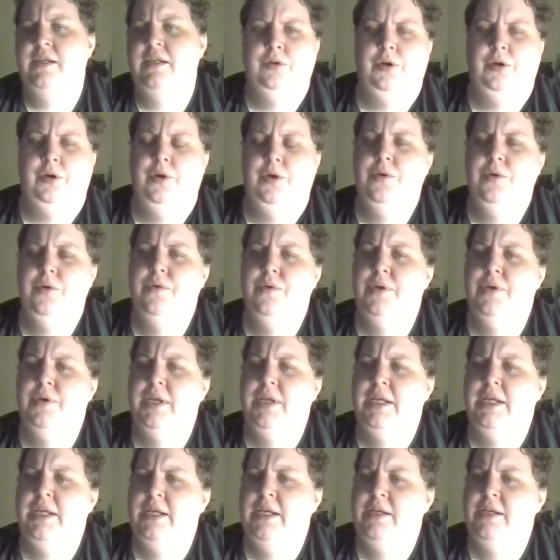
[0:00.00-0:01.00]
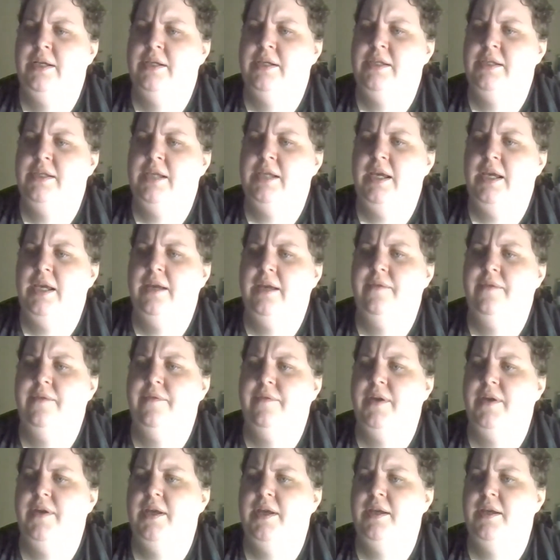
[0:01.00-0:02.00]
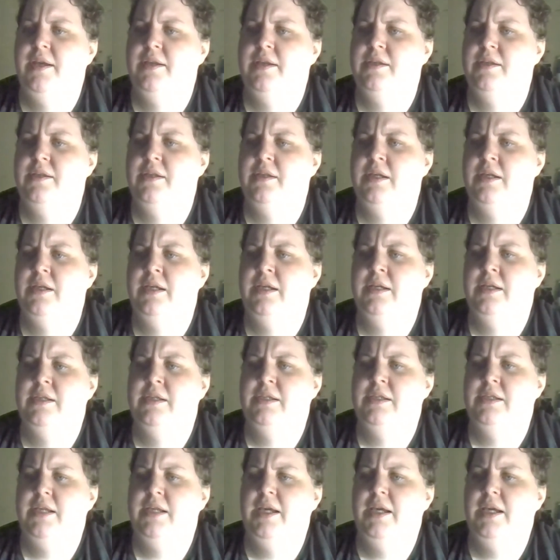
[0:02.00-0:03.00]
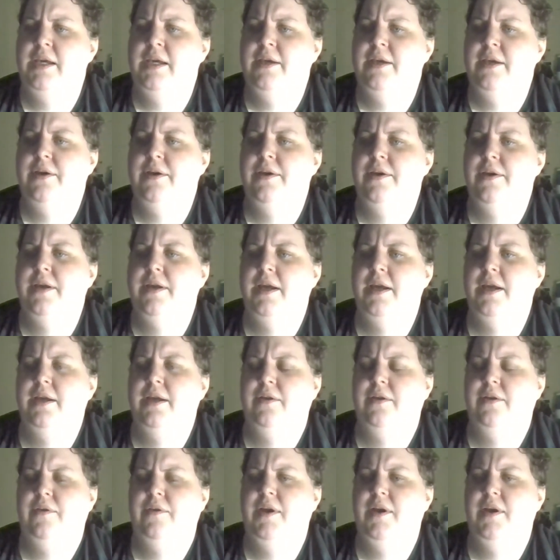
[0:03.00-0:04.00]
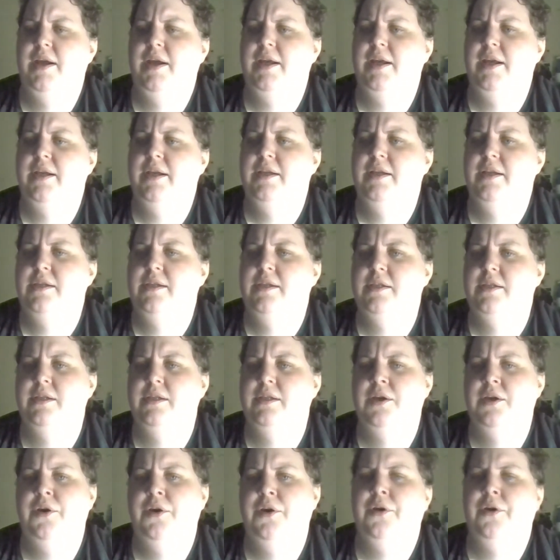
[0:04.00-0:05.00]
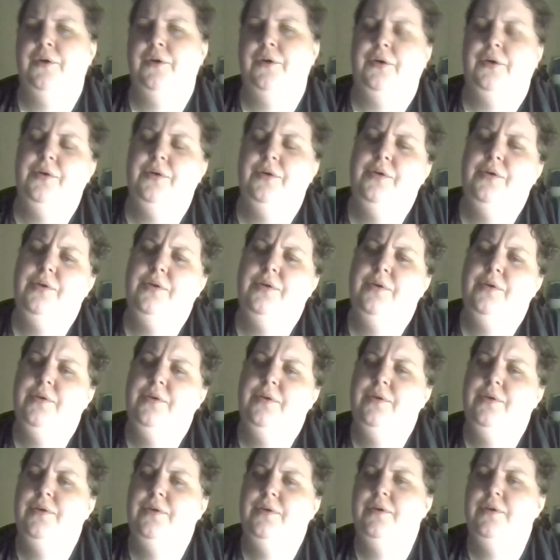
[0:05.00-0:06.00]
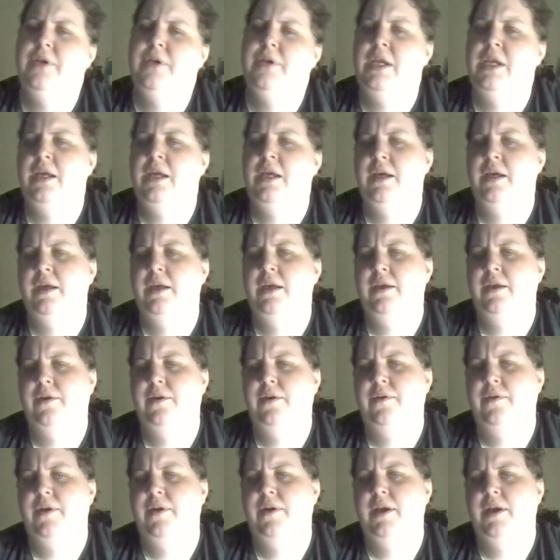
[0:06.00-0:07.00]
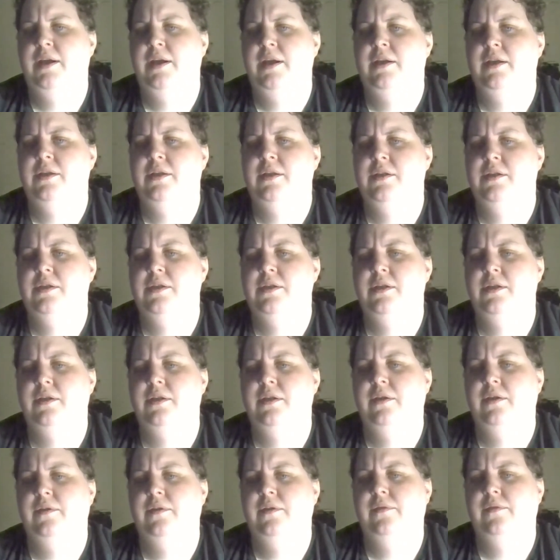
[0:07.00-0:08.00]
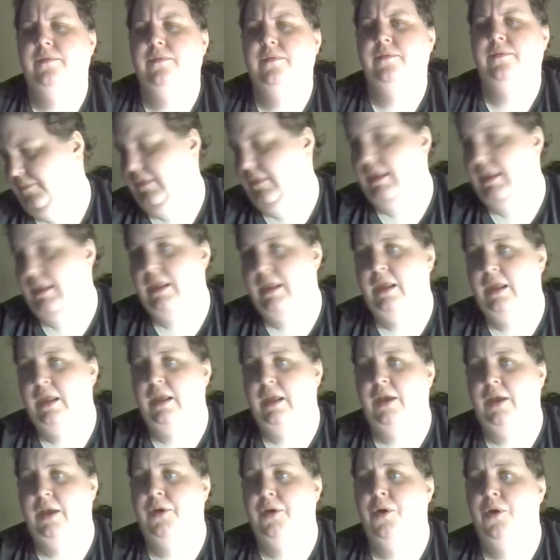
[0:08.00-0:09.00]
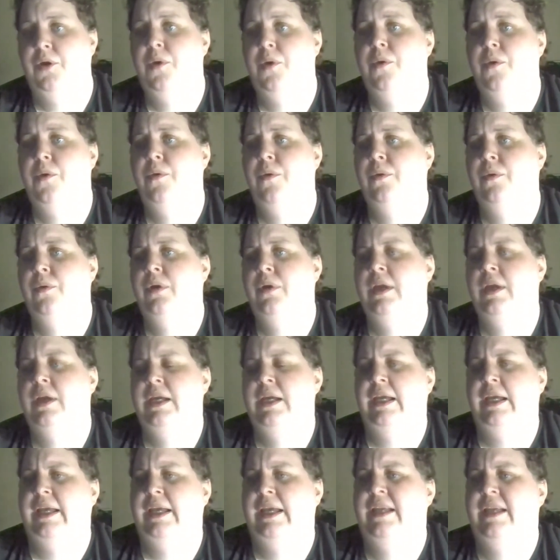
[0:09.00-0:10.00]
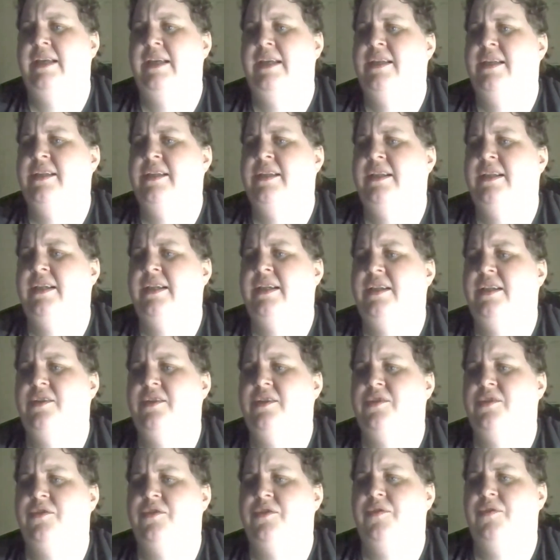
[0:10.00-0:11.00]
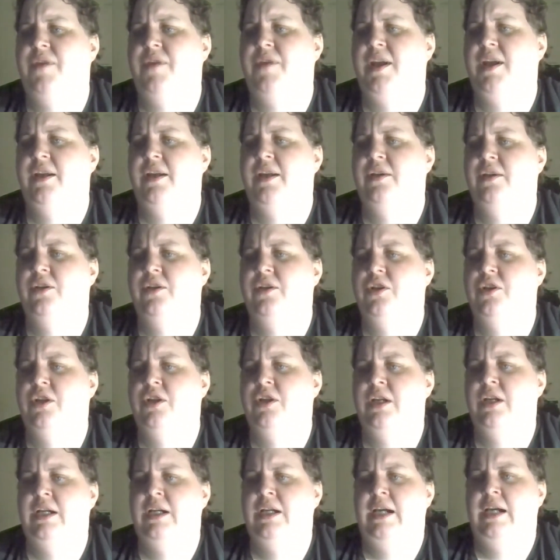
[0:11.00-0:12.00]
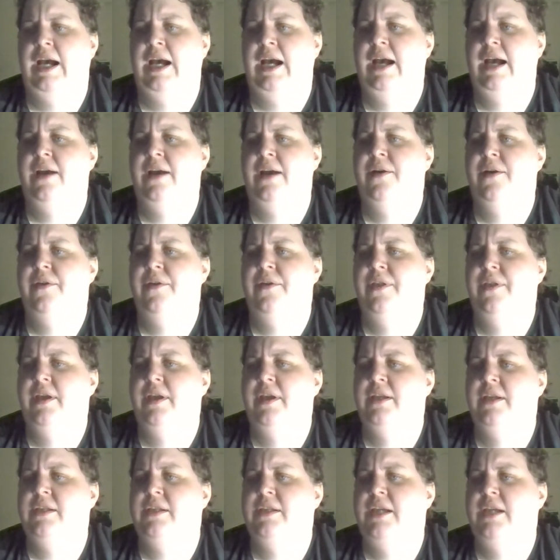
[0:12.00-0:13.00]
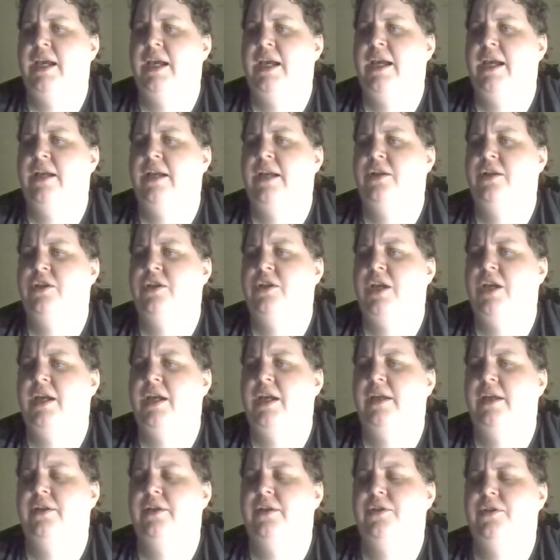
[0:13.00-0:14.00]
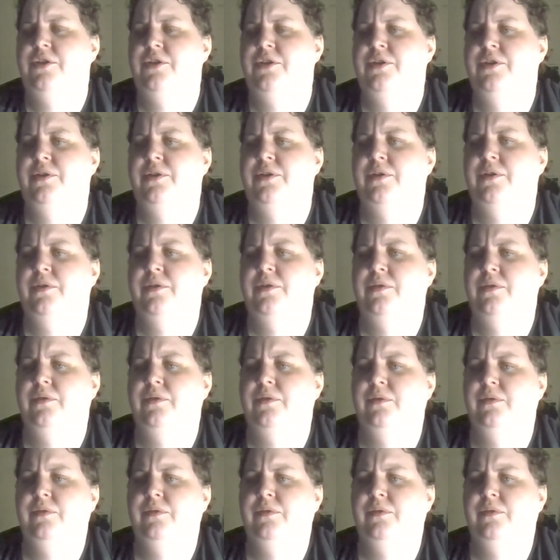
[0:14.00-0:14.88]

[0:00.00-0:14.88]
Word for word: No need to save face. Say night Grace. Good night, Grace. And oh, isn't it strange how things can change you?